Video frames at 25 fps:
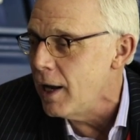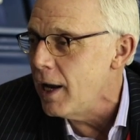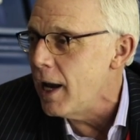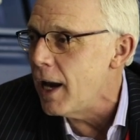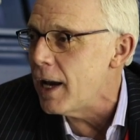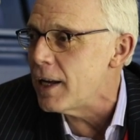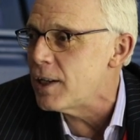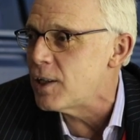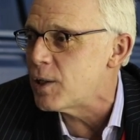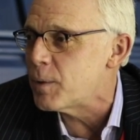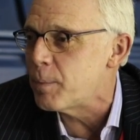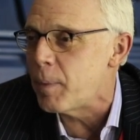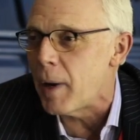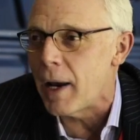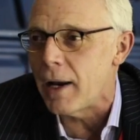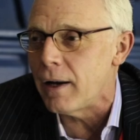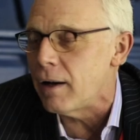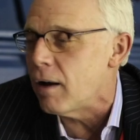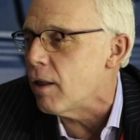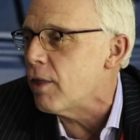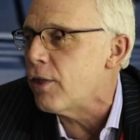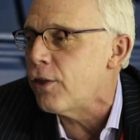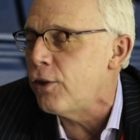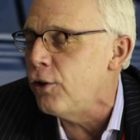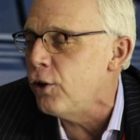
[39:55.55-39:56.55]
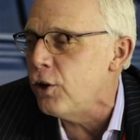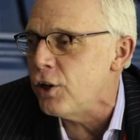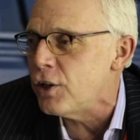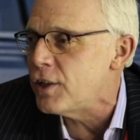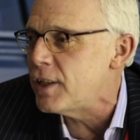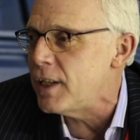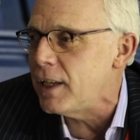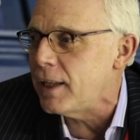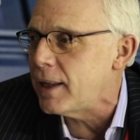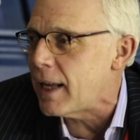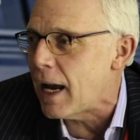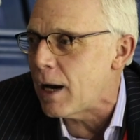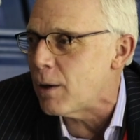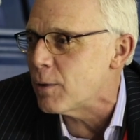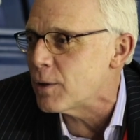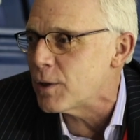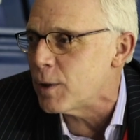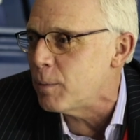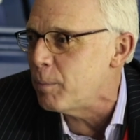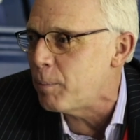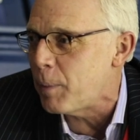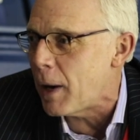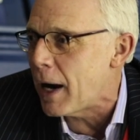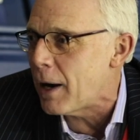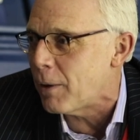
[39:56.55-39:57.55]
had spent
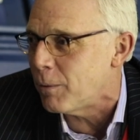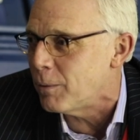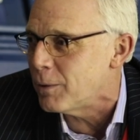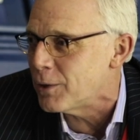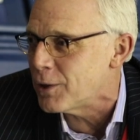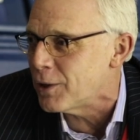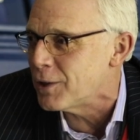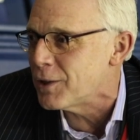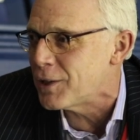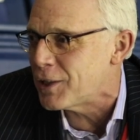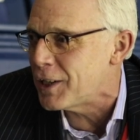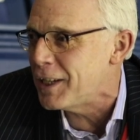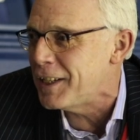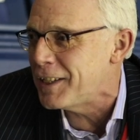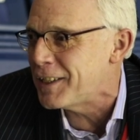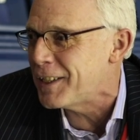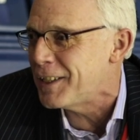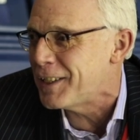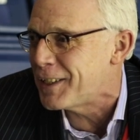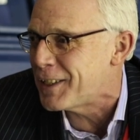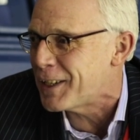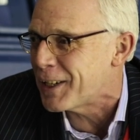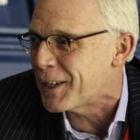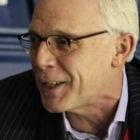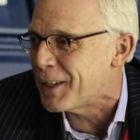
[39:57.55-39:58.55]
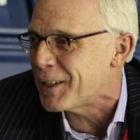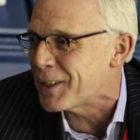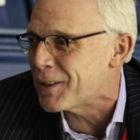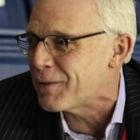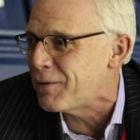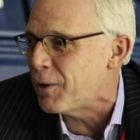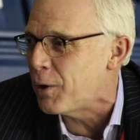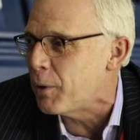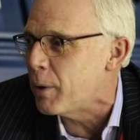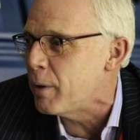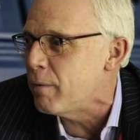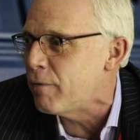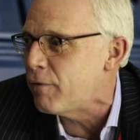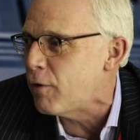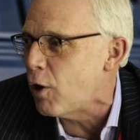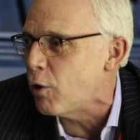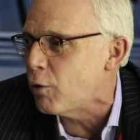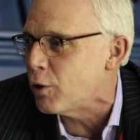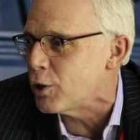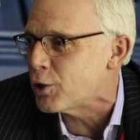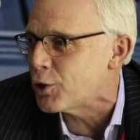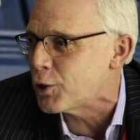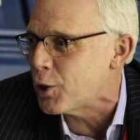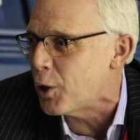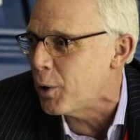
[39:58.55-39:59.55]
£30,000 on season tickets following
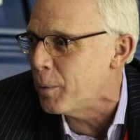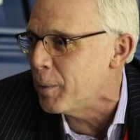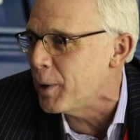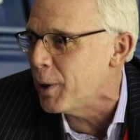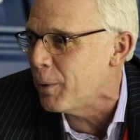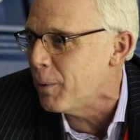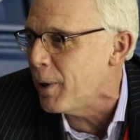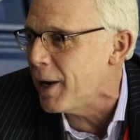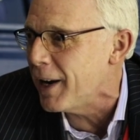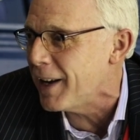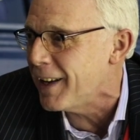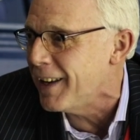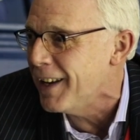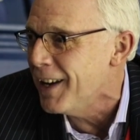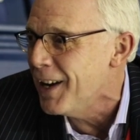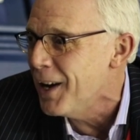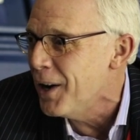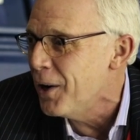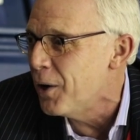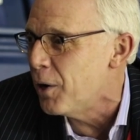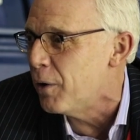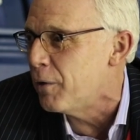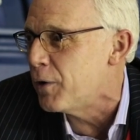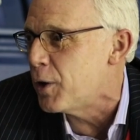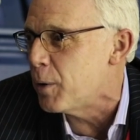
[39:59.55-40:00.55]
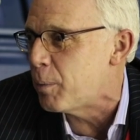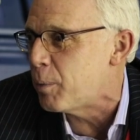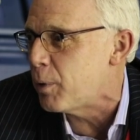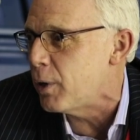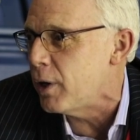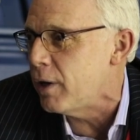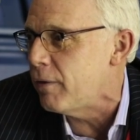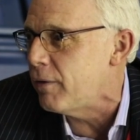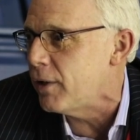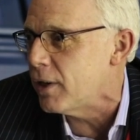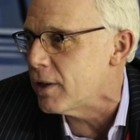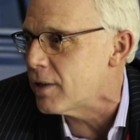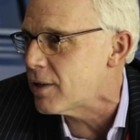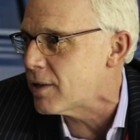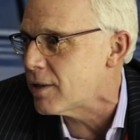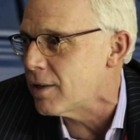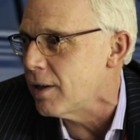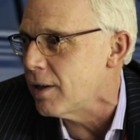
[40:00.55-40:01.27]
Forest home and away over the previous